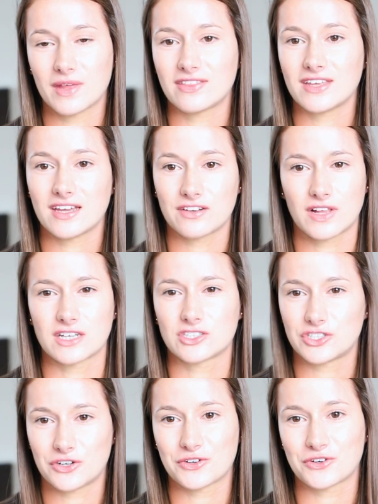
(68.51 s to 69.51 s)
at the end of
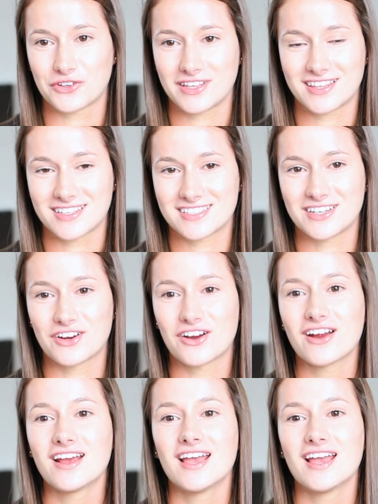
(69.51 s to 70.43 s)
last year, early this year.